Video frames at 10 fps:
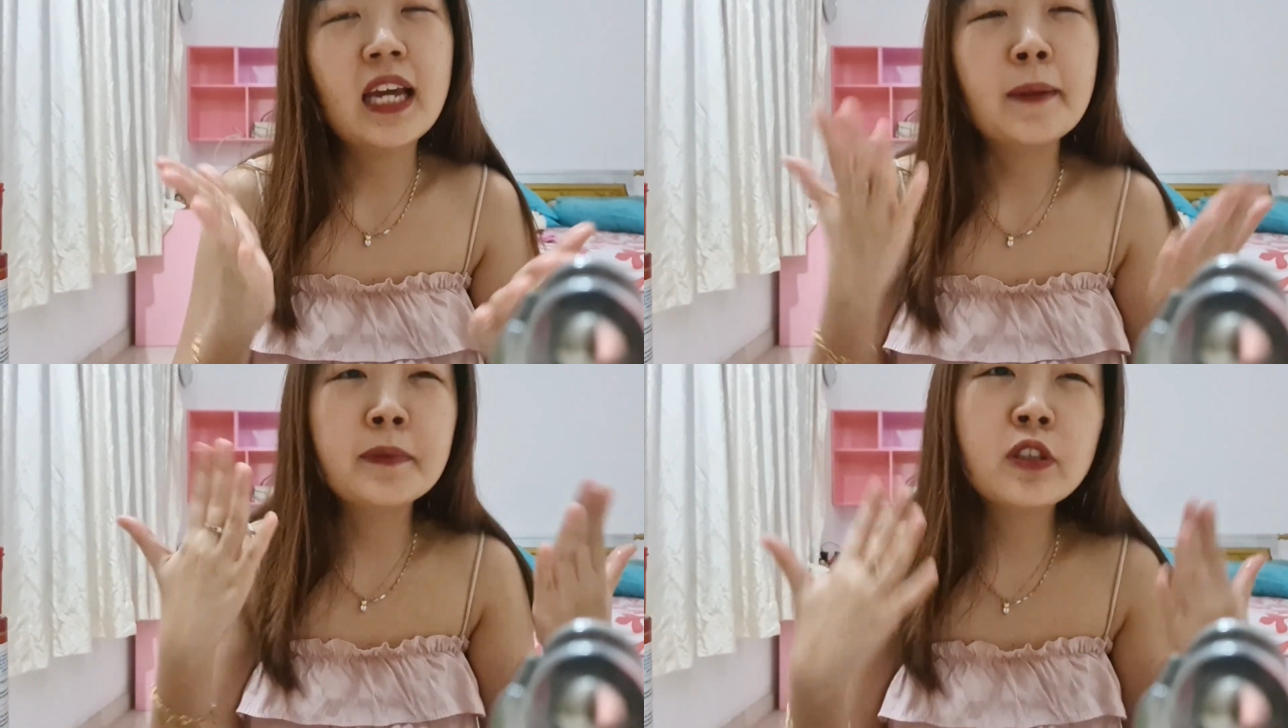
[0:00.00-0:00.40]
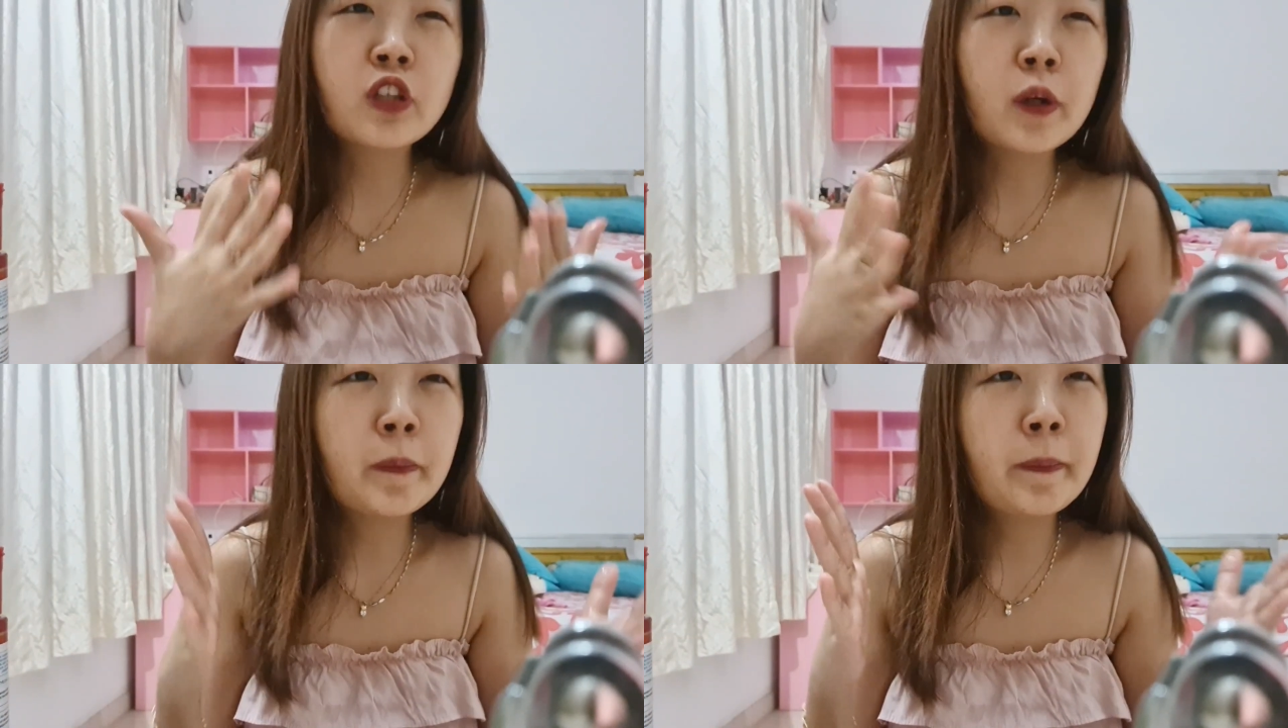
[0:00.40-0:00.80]

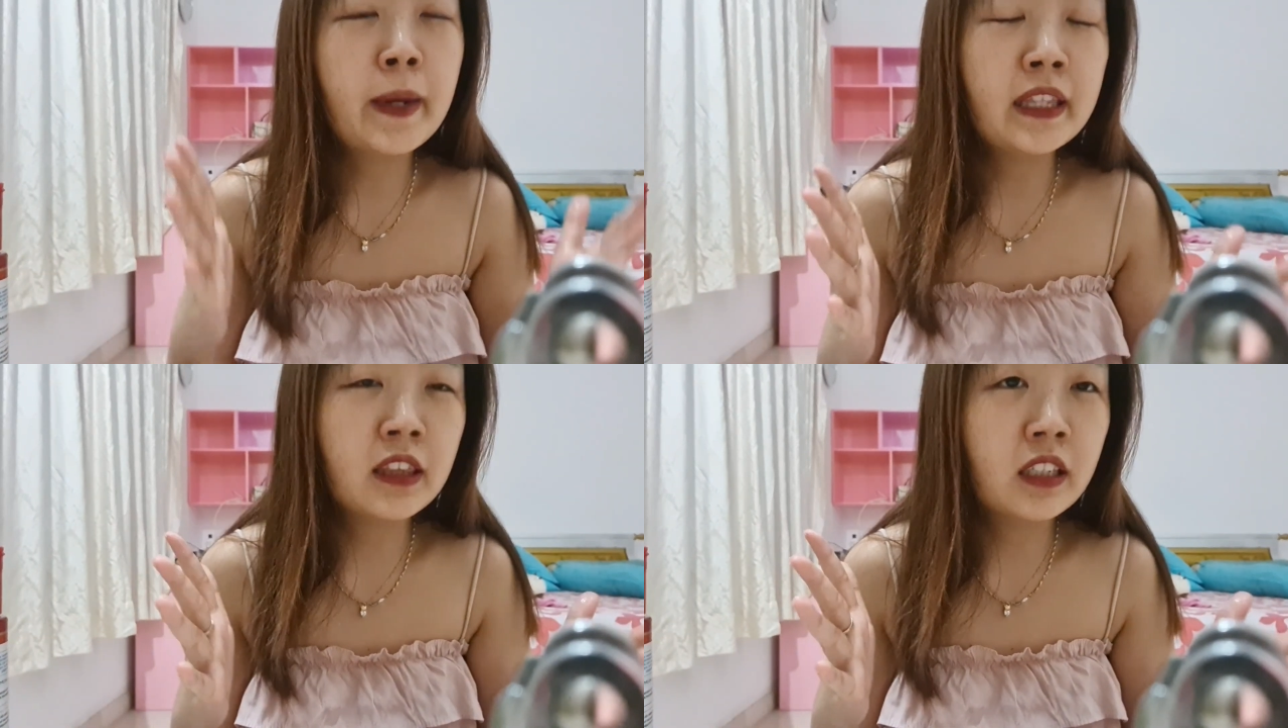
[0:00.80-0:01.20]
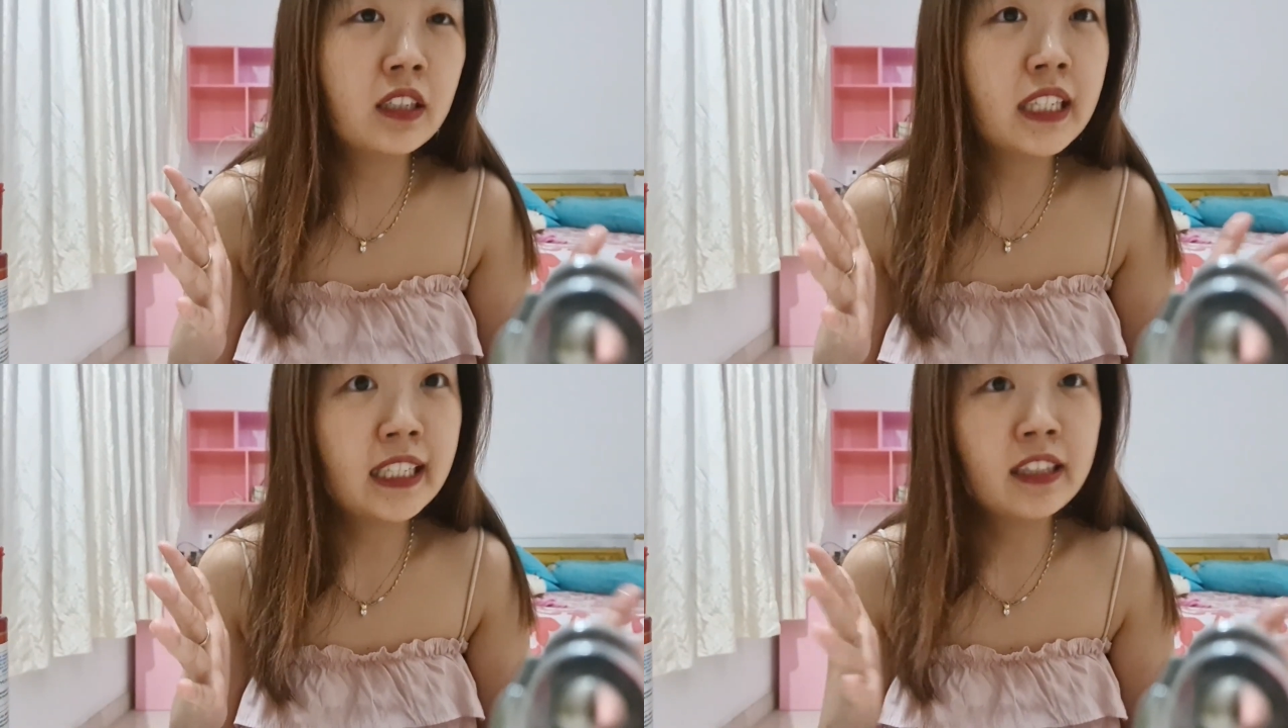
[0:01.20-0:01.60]
absorb
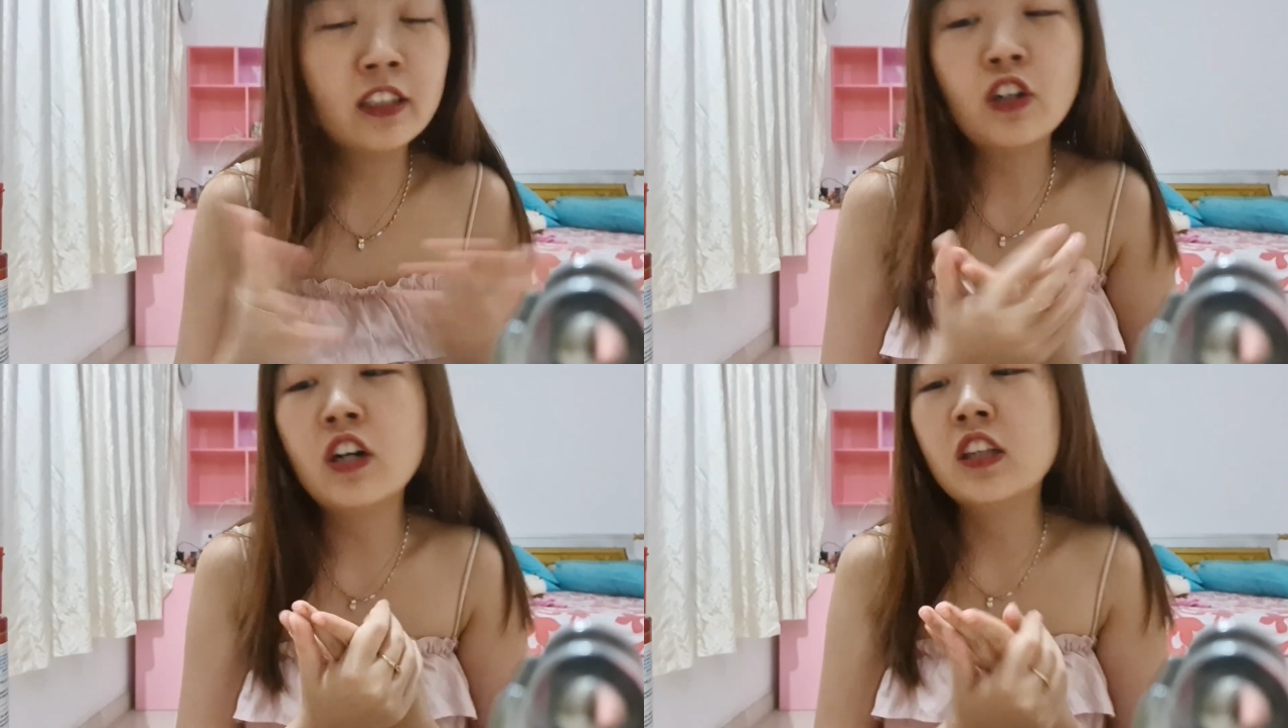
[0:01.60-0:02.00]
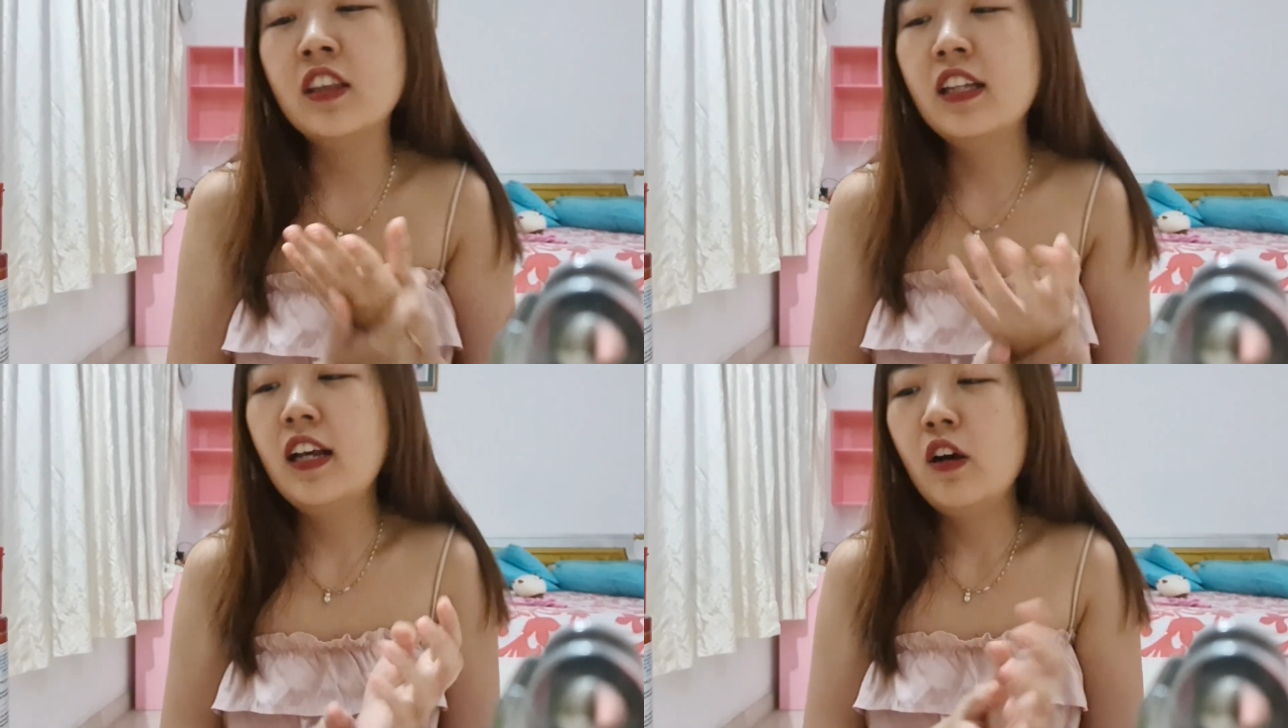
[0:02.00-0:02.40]
better later
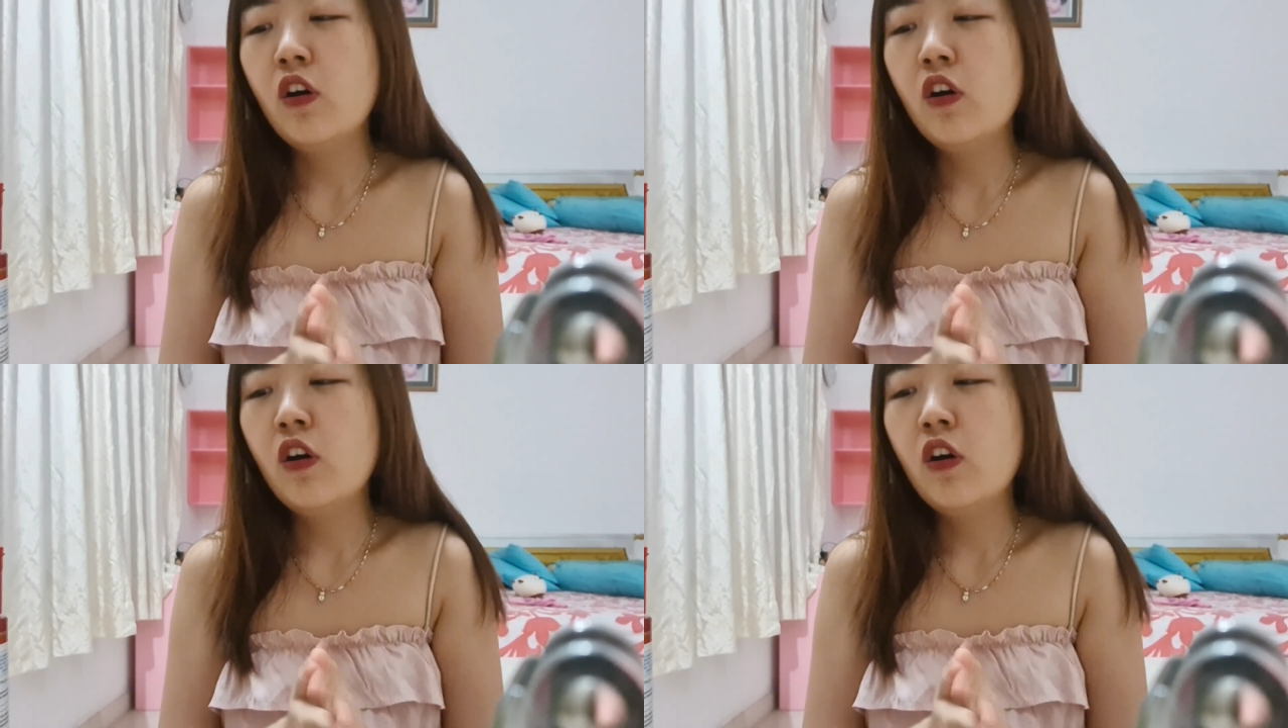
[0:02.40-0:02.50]
on.